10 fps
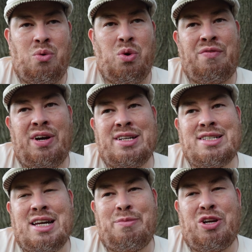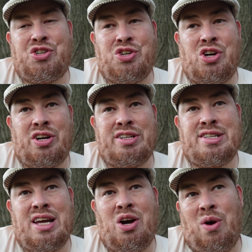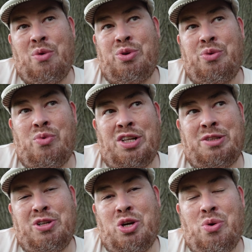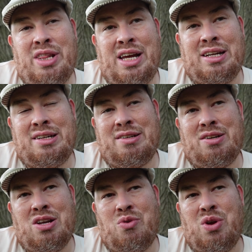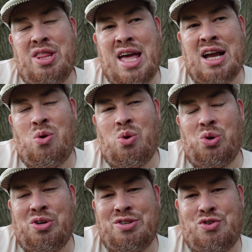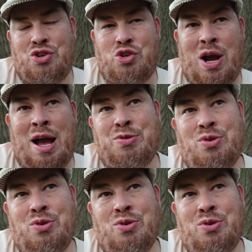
What if I decide to be a jerk and say, oh, I really want them to go into that in that corridor because there's a trap.